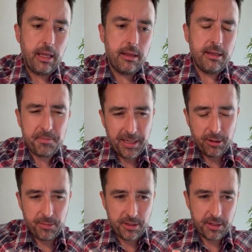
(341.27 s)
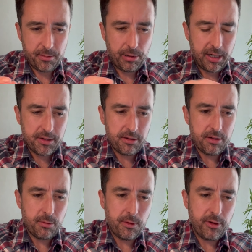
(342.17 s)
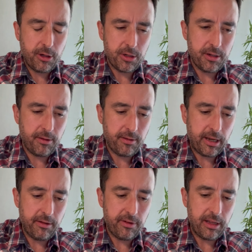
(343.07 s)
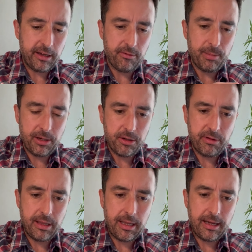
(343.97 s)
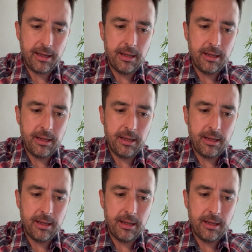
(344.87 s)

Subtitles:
This may come as a surprise to some of you because I kind of feel like you've been doing that.